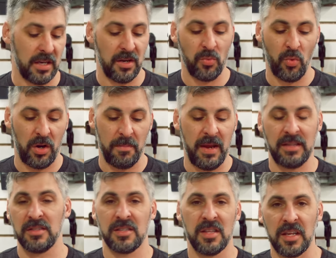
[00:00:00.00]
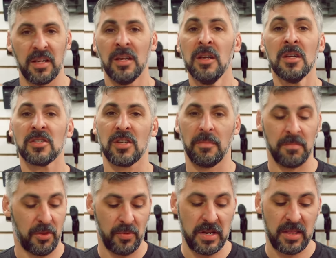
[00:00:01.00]
They didn't want to make this thing
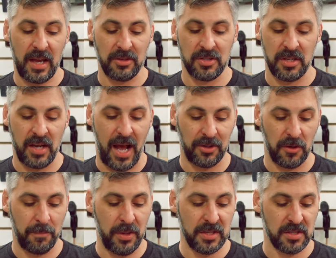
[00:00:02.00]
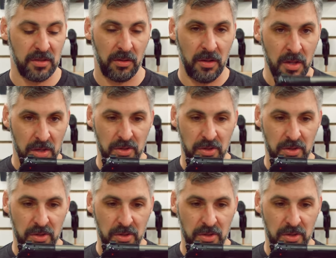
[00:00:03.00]
some $3,000 pistol.